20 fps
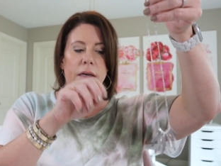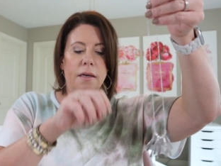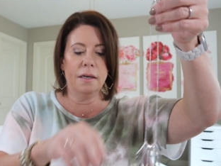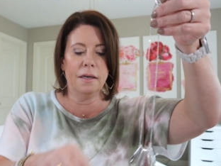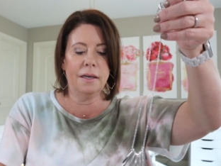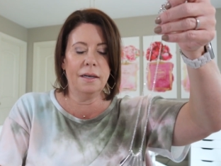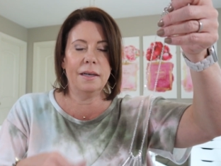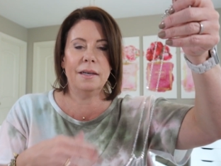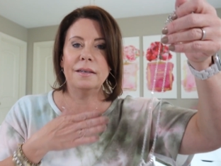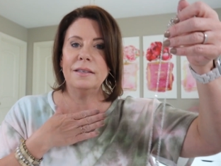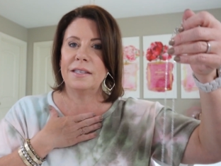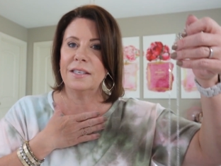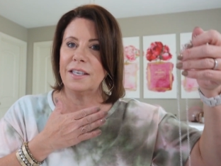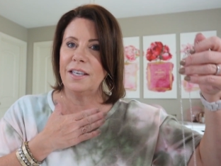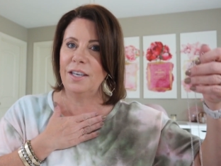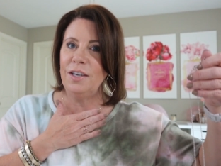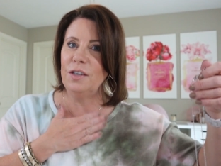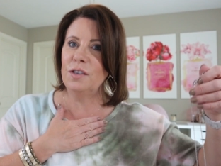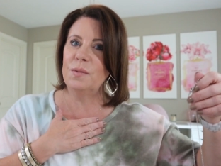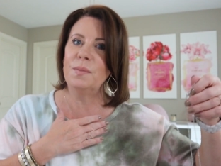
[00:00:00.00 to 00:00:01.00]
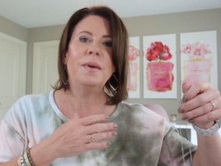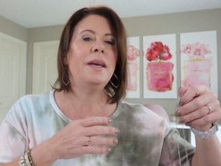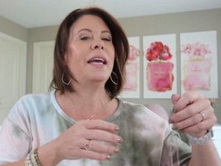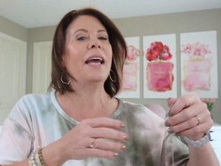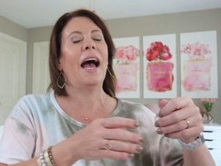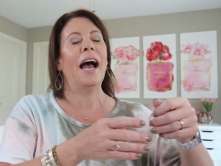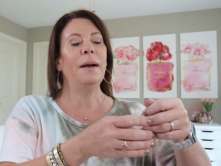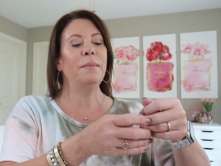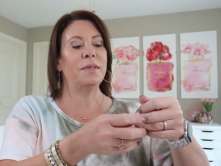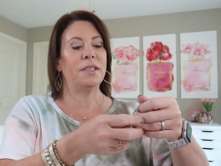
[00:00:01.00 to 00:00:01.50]
Excuse
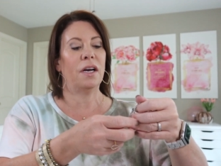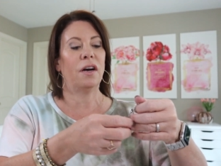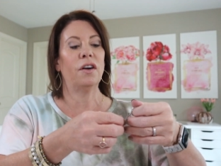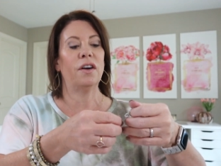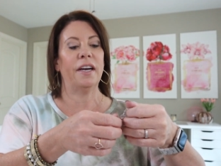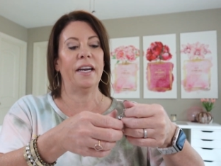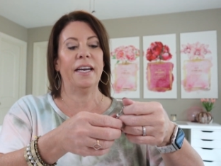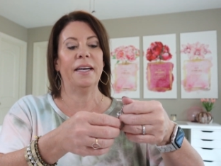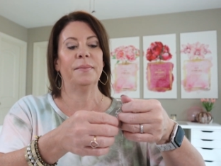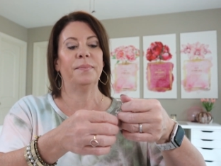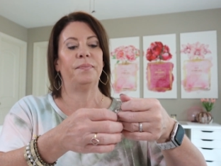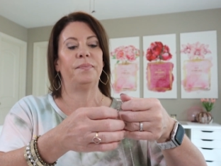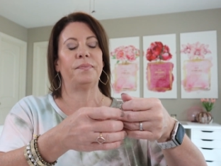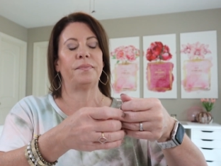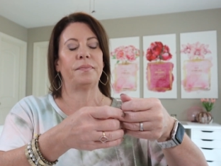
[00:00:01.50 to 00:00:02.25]
me, I'm sorry.